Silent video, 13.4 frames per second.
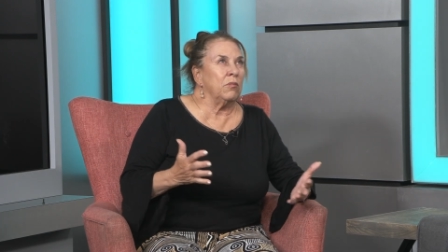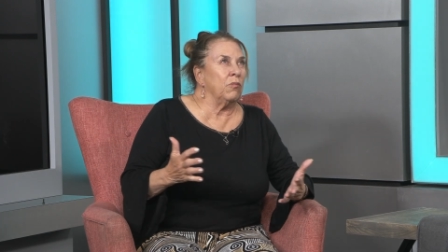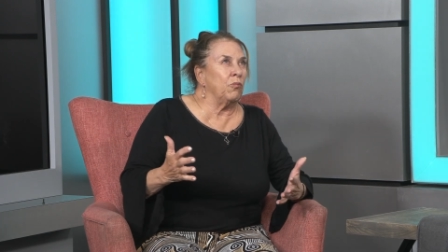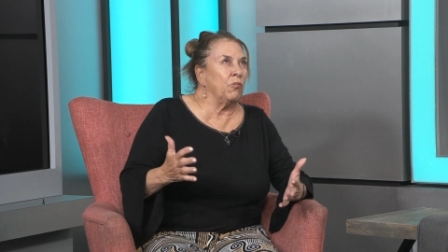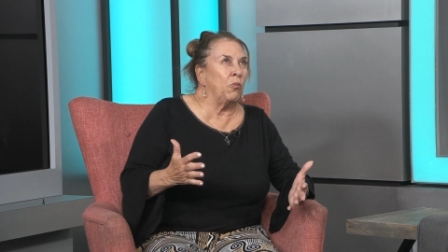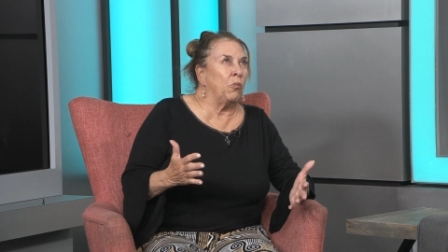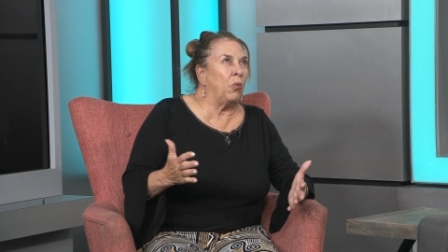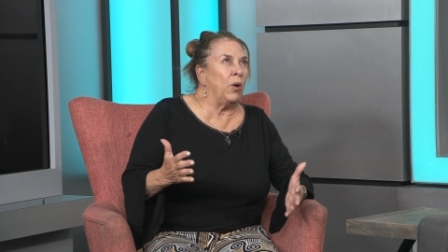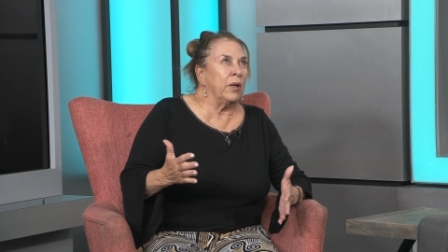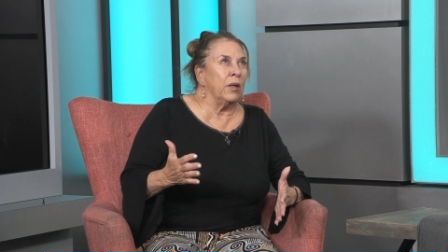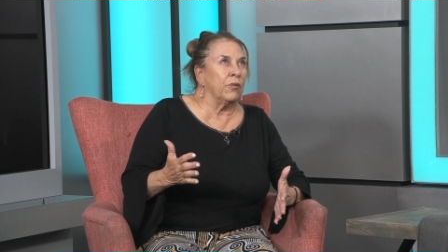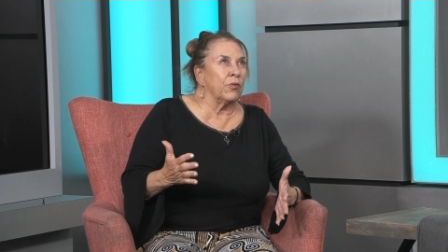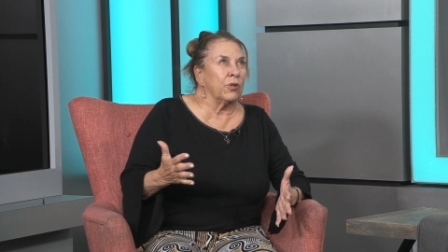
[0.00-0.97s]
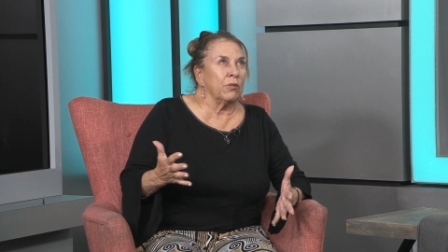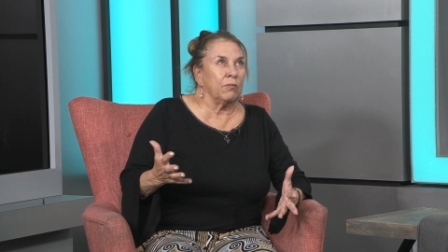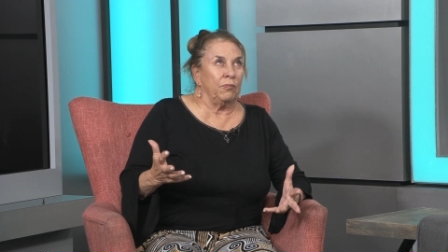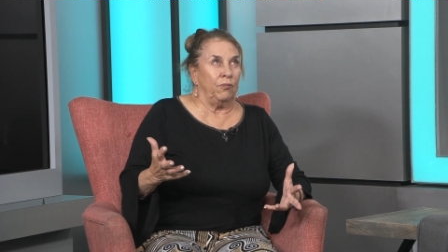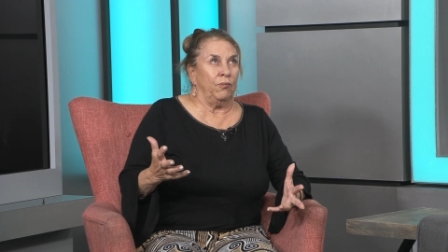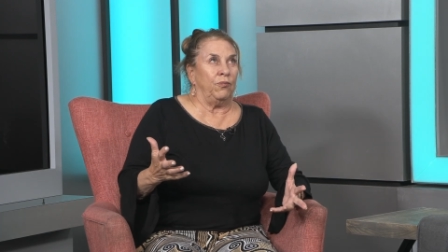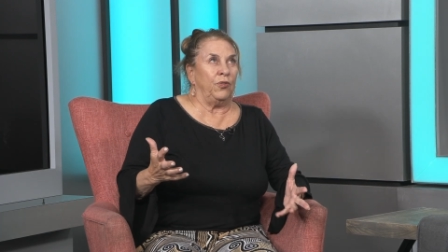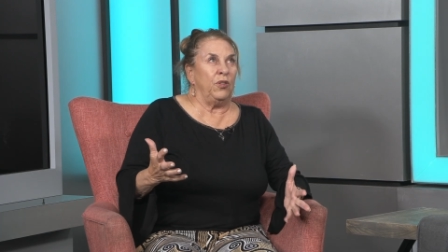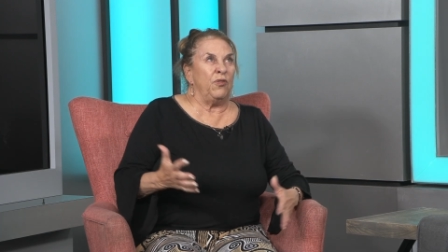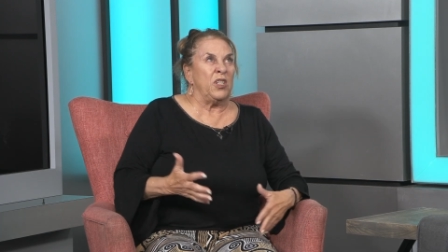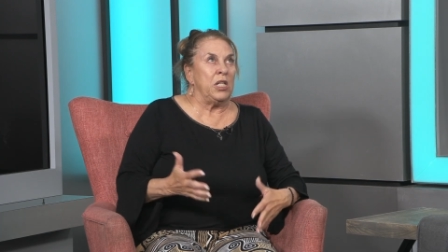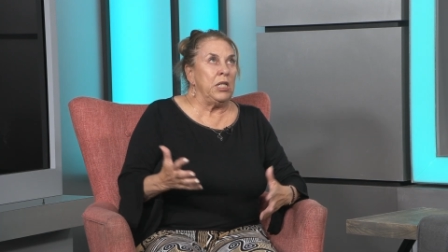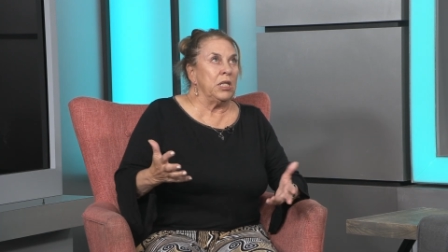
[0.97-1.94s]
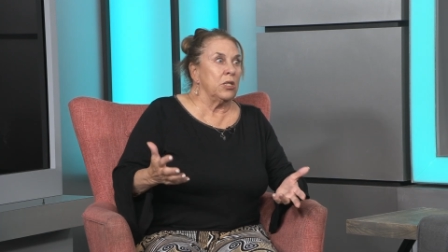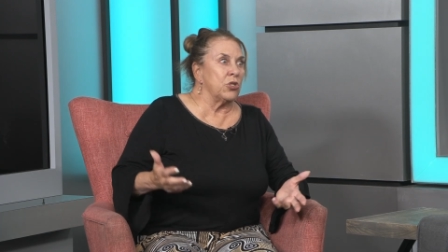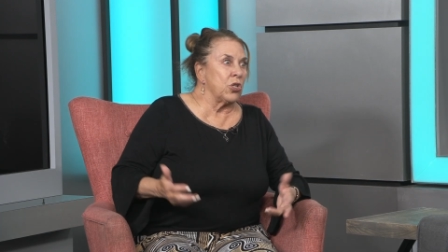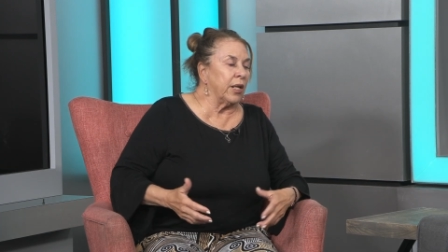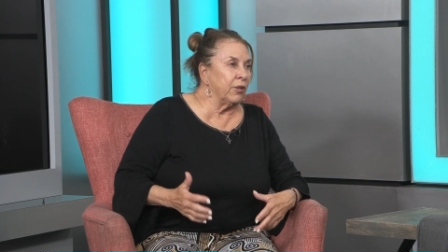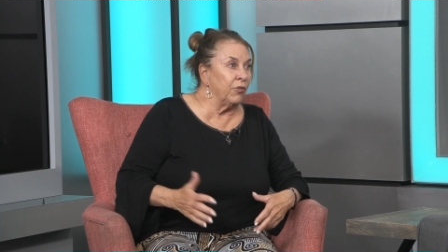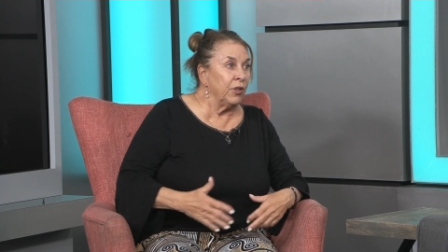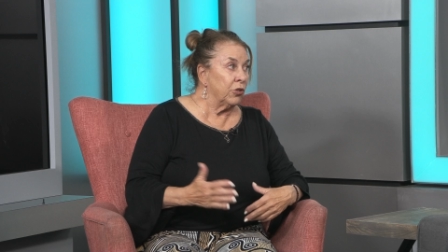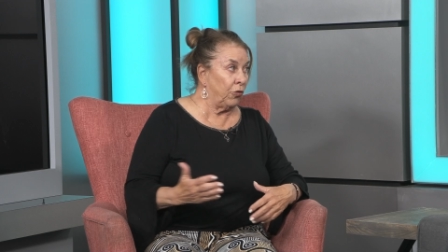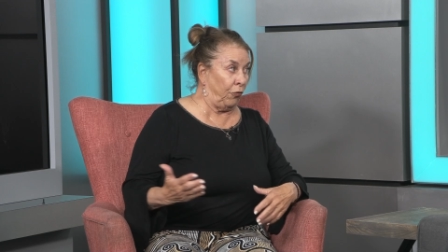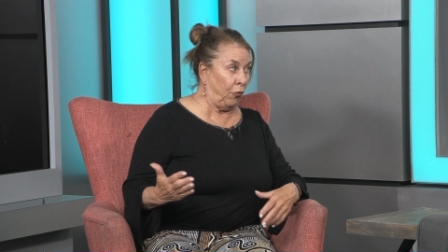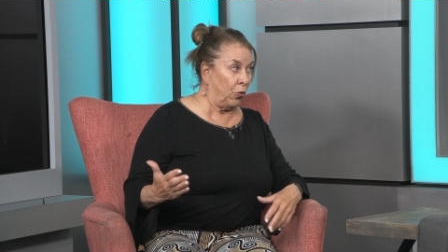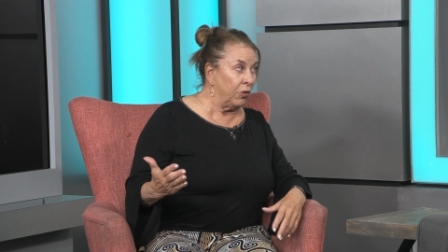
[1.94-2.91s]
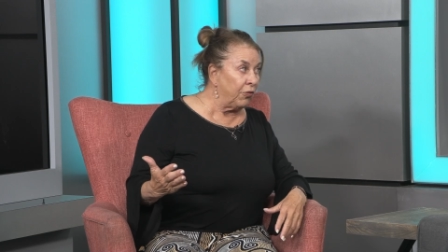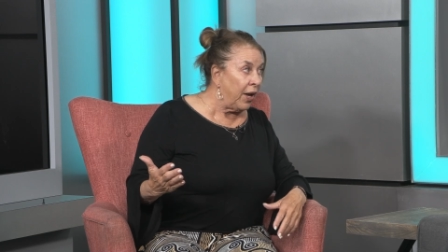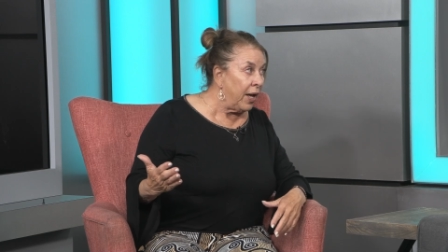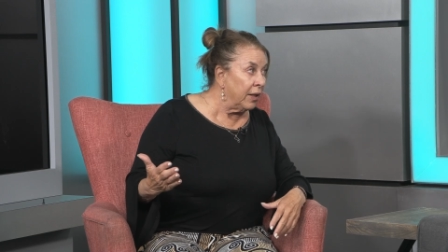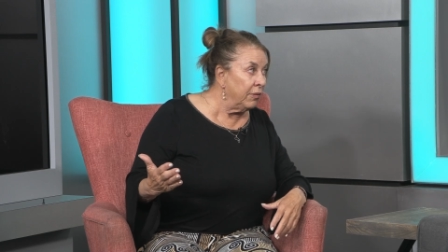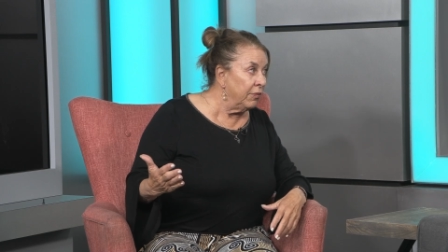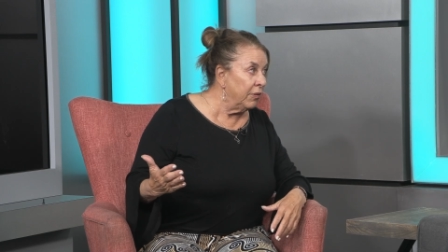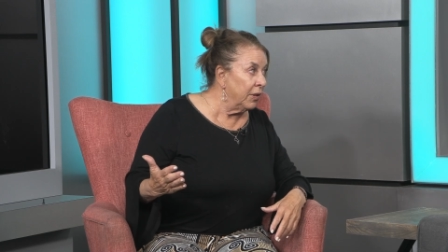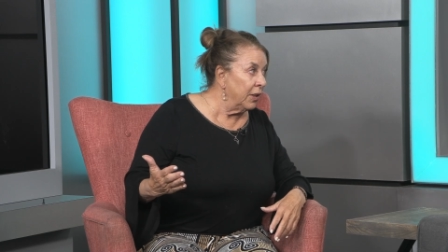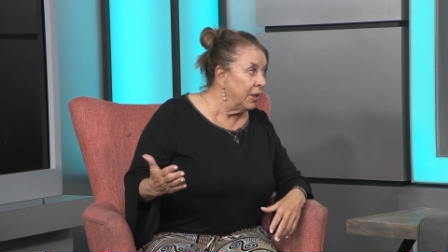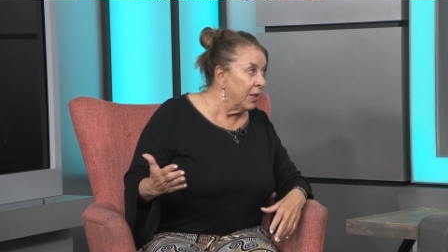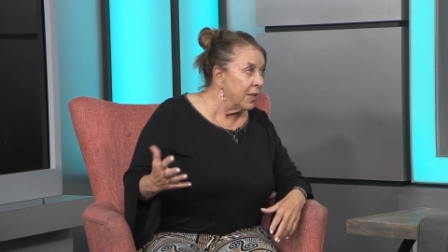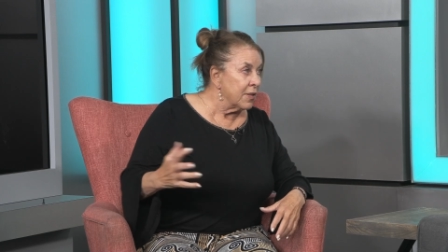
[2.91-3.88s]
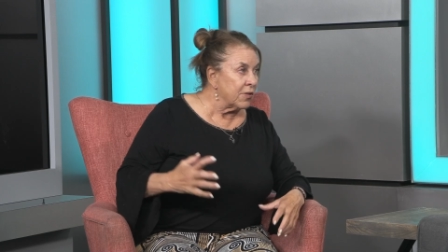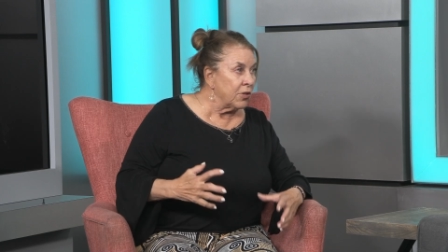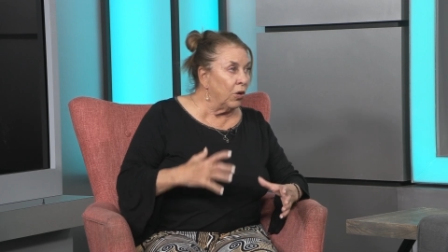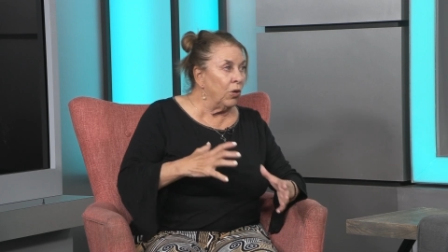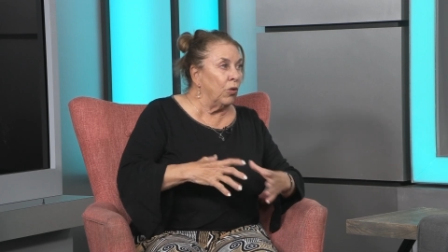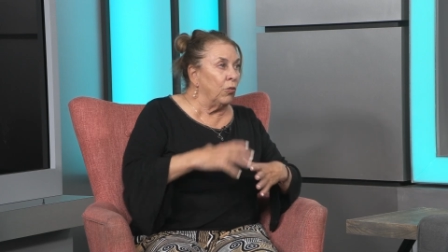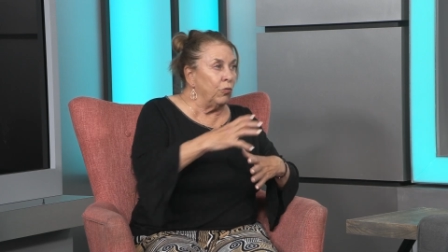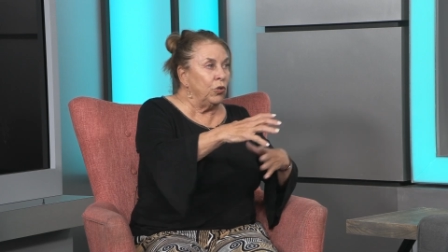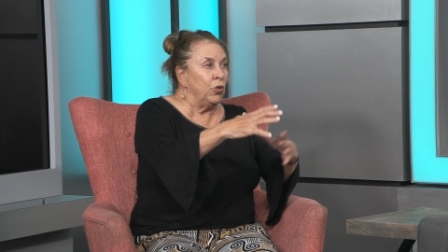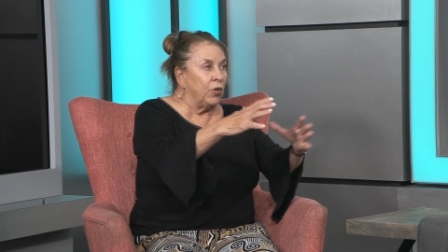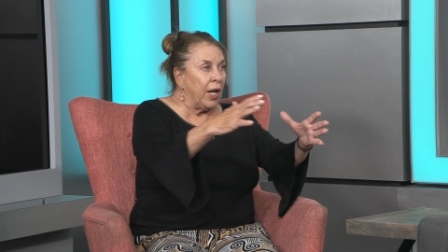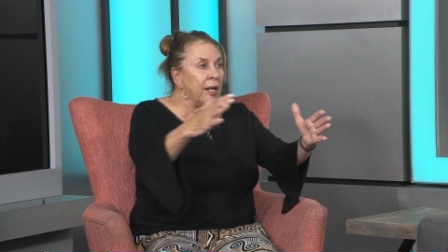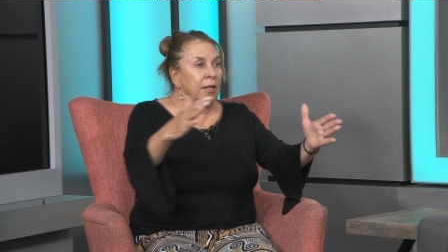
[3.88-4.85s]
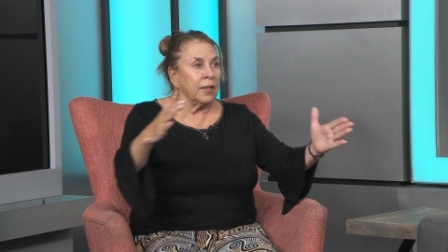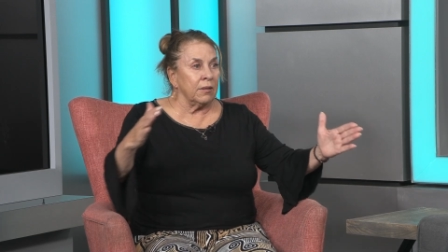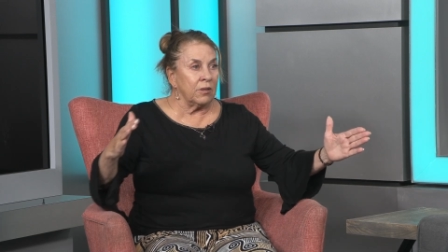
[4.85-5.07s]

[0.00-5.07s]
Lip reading: 15 in track and field to 45. So you got to